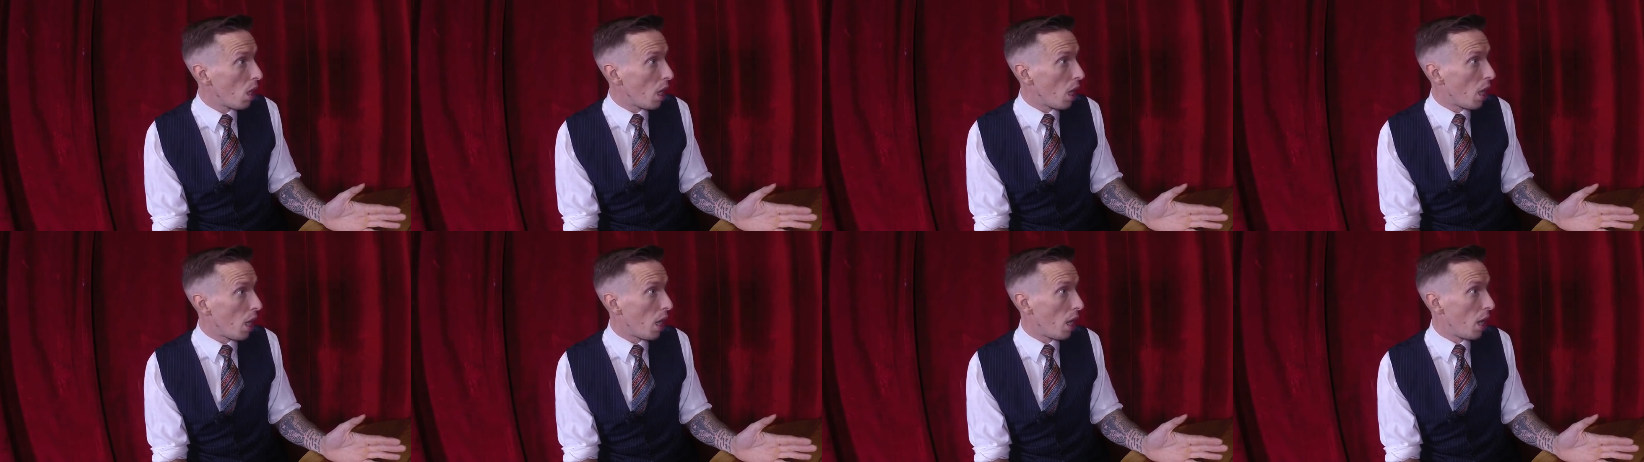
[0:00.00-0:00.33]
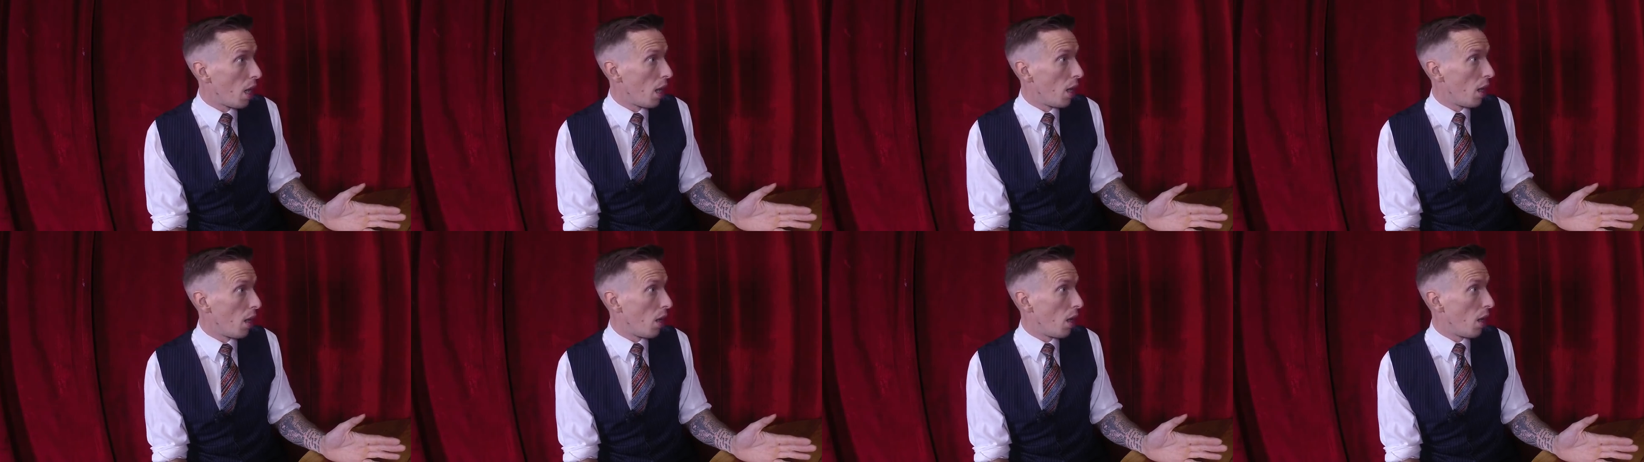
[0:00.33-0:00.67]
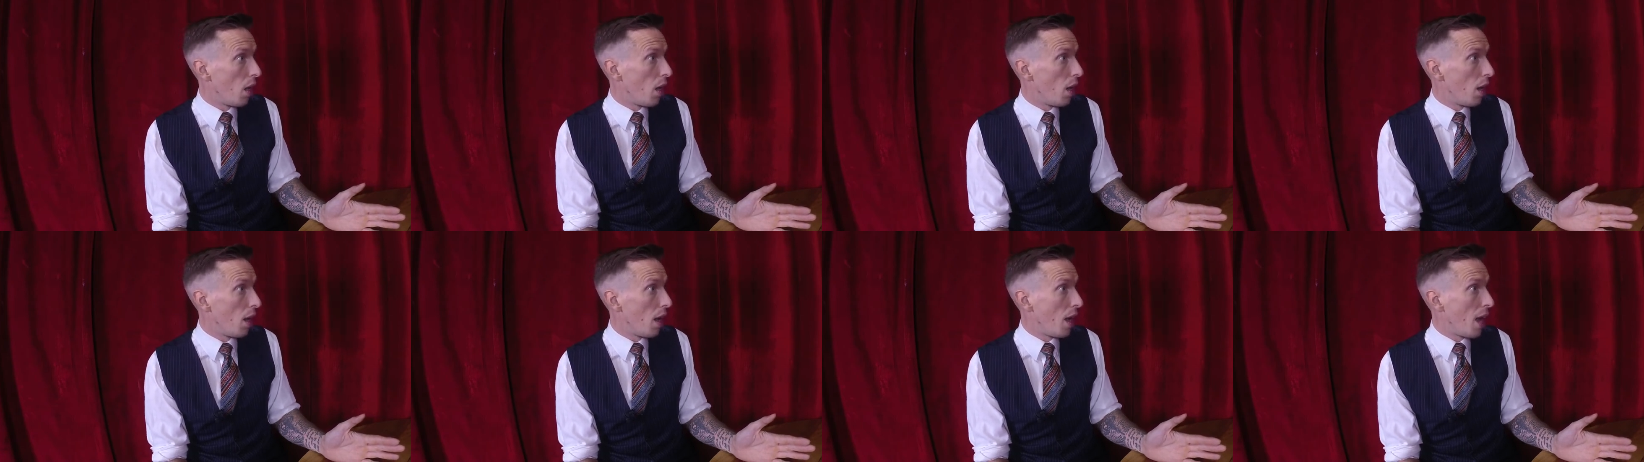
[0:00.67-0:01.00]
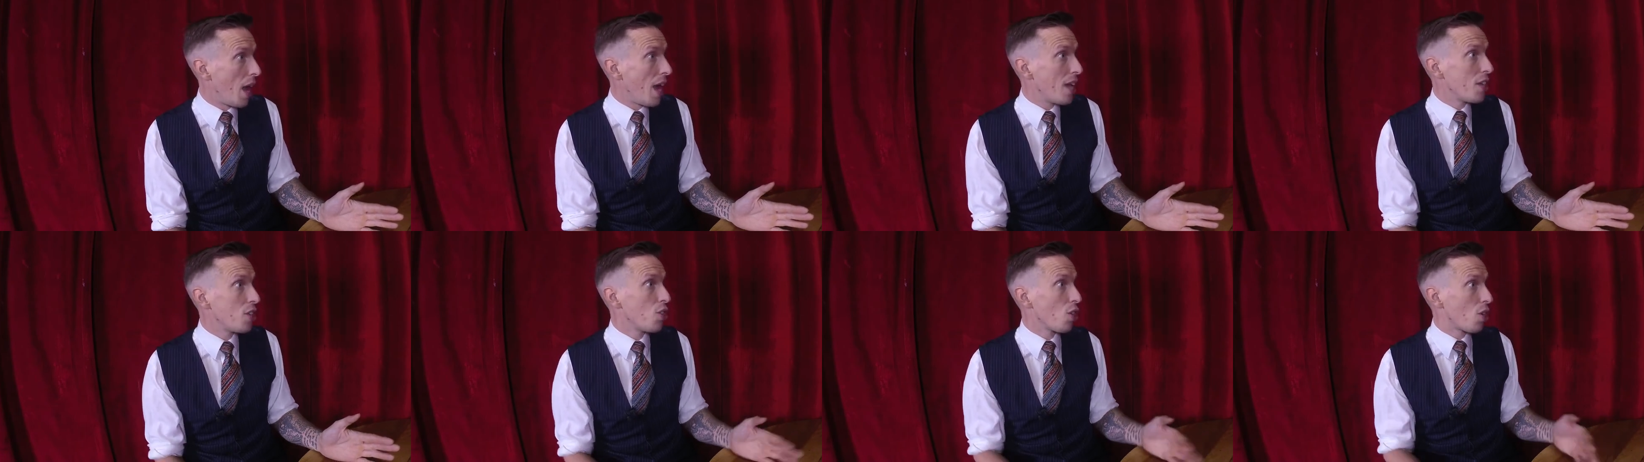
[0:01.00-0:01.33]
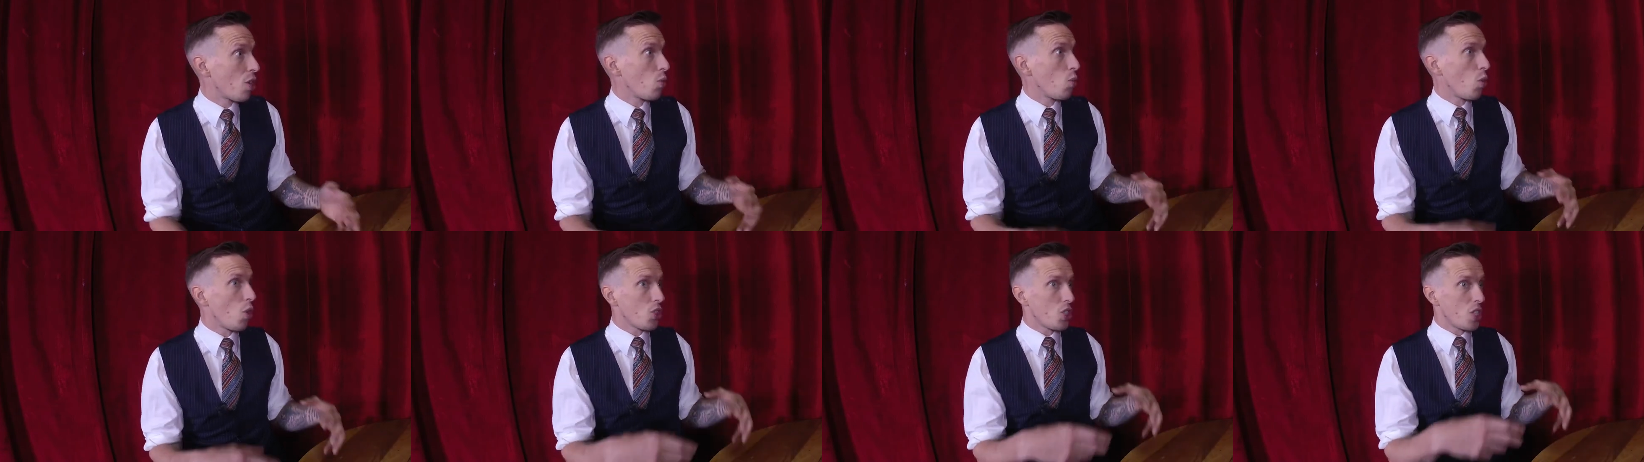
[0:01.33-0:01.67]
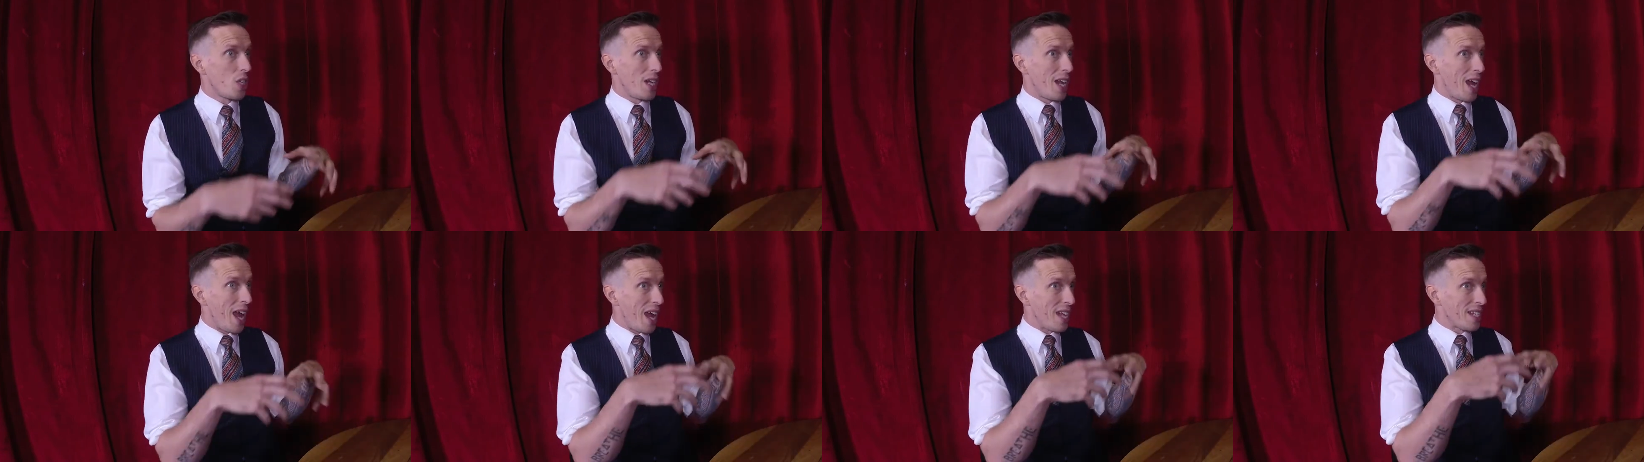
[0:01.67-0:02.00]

uh, and you can watch it